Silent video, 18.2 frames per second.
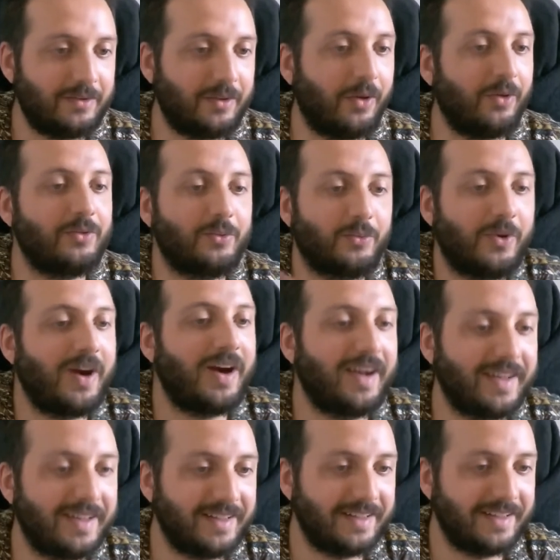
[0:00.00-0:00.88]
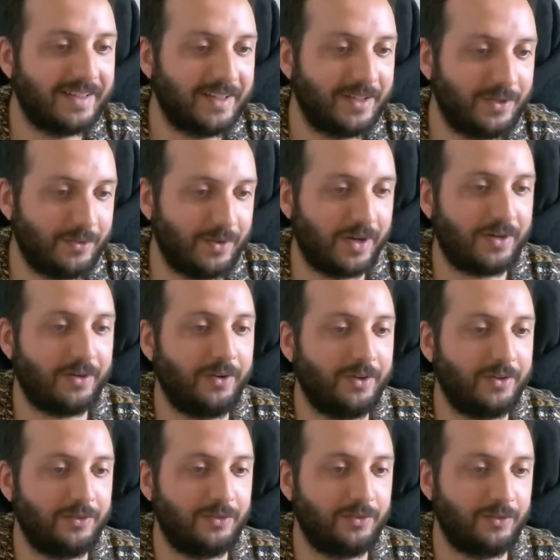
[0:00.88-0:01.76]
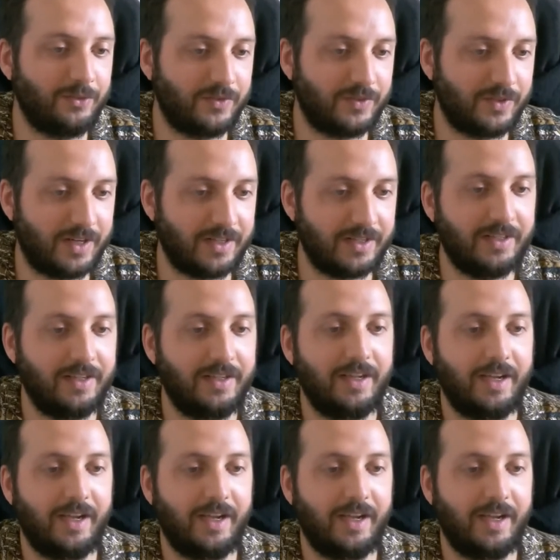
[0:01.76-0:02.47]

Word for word: on why you are going to start